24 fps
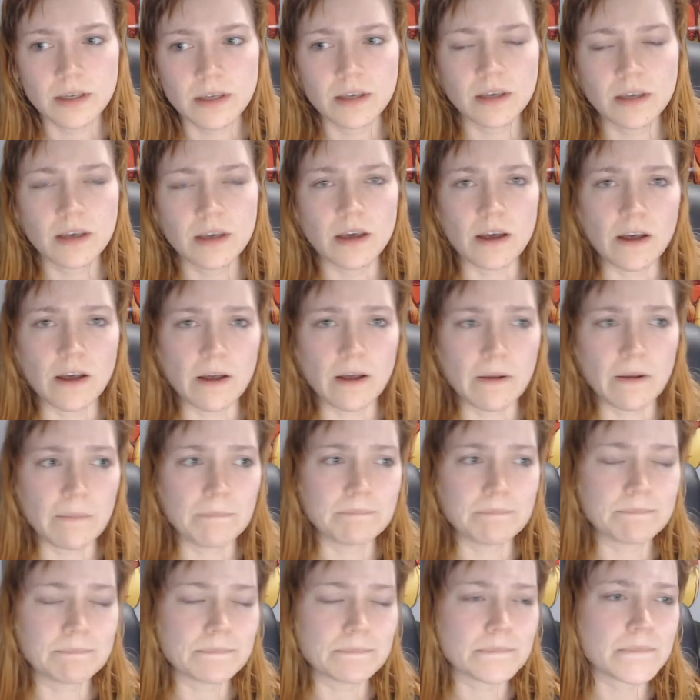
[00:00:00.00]

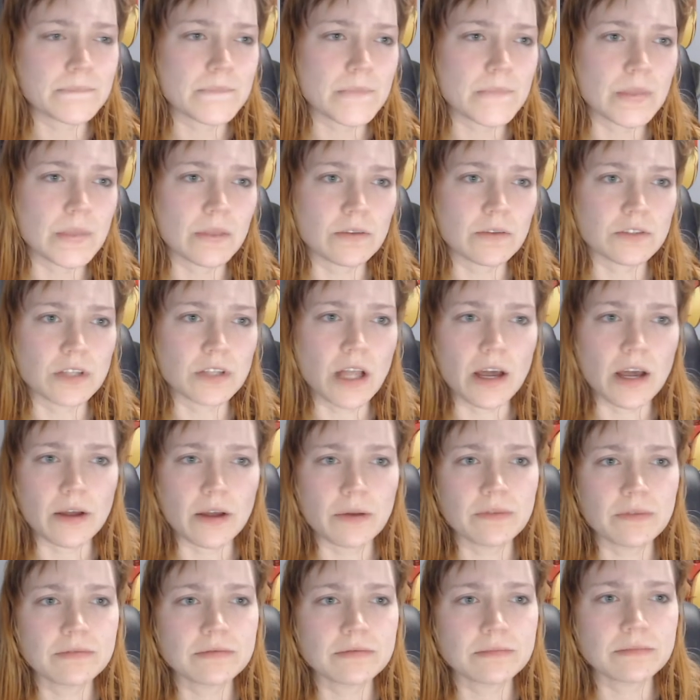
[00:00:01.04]
There's a lot of
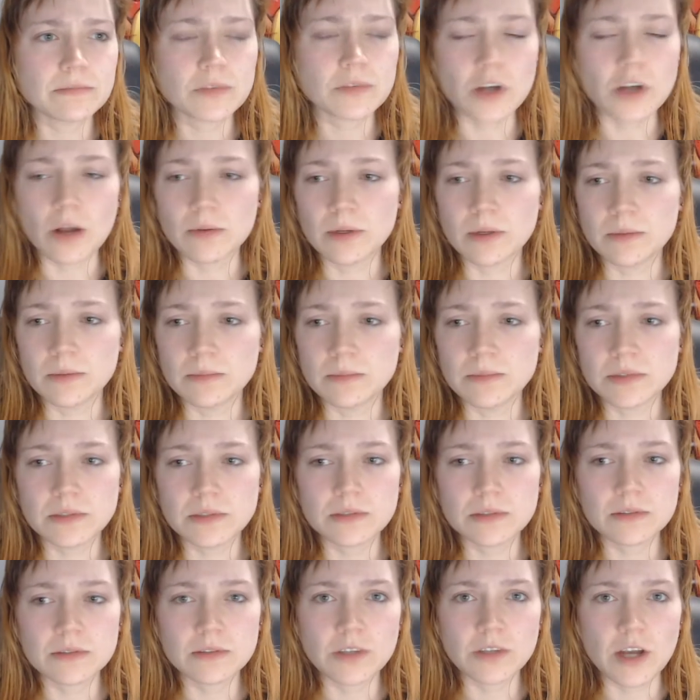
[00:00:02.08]
problems,
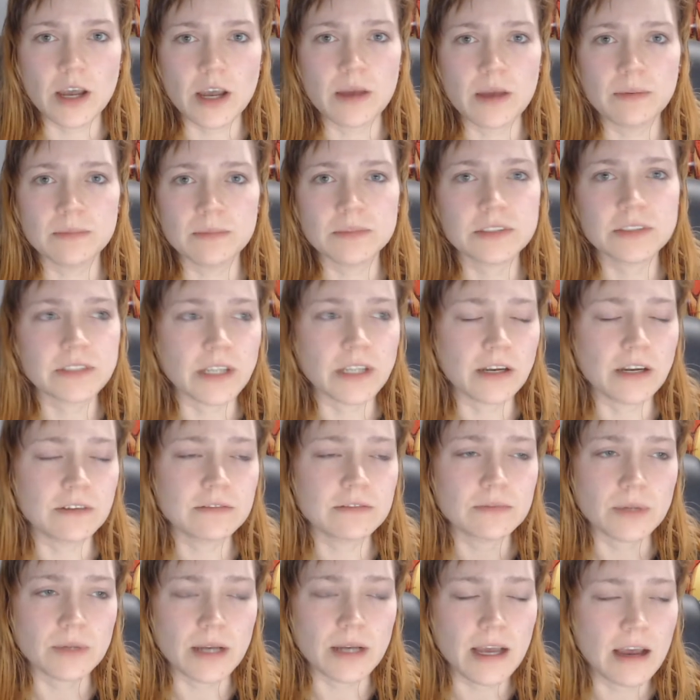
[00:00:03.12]
crime stuff,
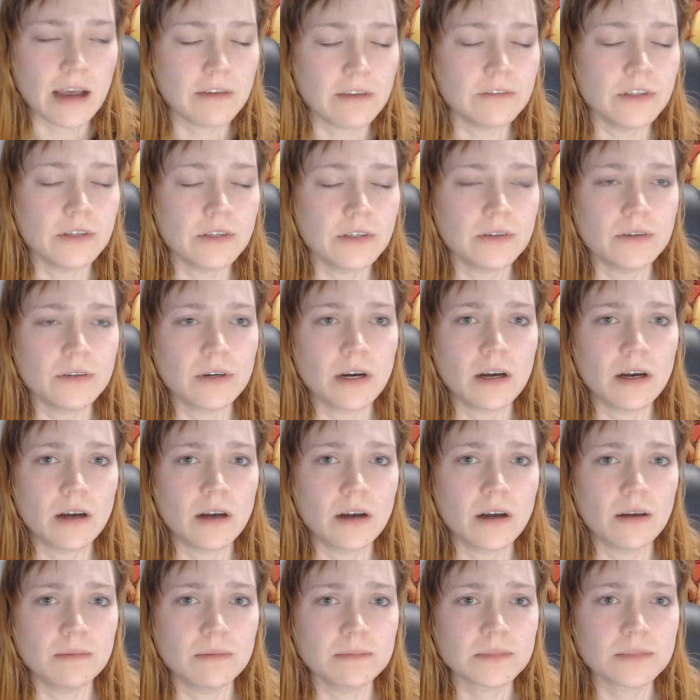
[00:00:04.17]
what have you,
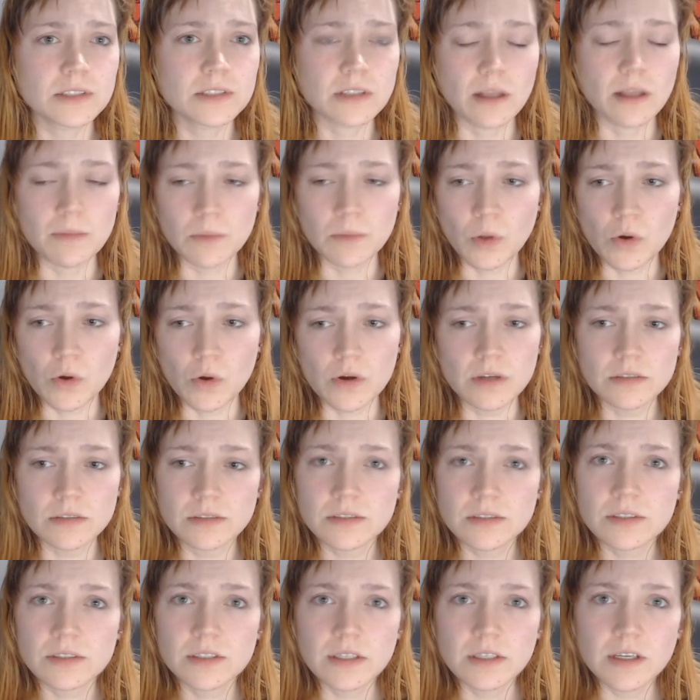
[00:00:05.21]
slumlords.
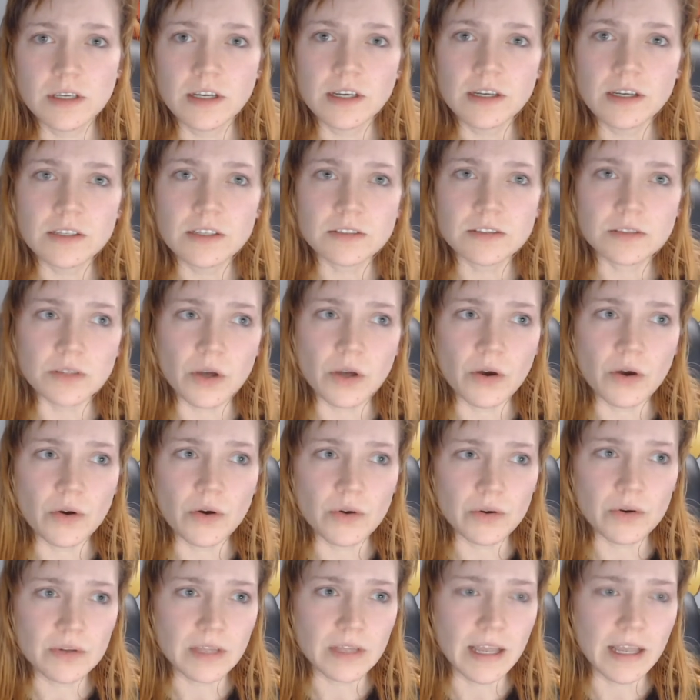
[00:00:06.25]

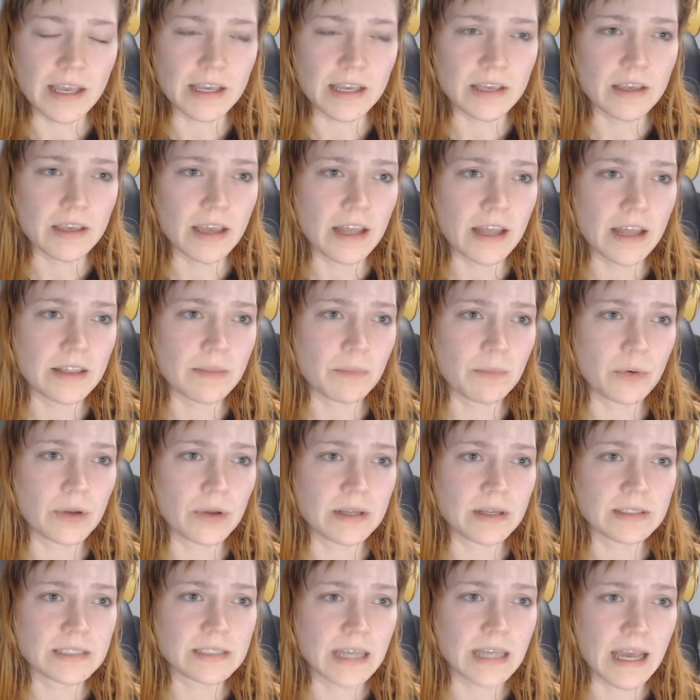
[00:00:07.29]
So like at the point in
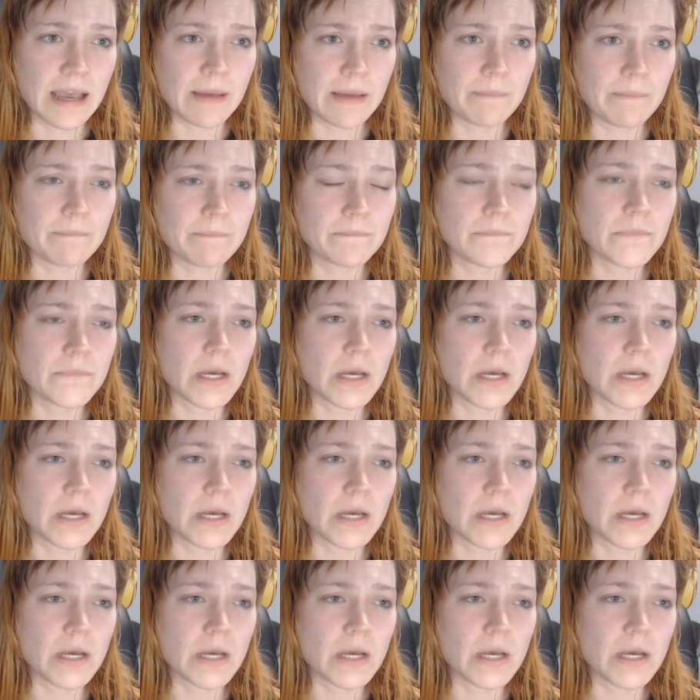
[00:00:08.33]
time, I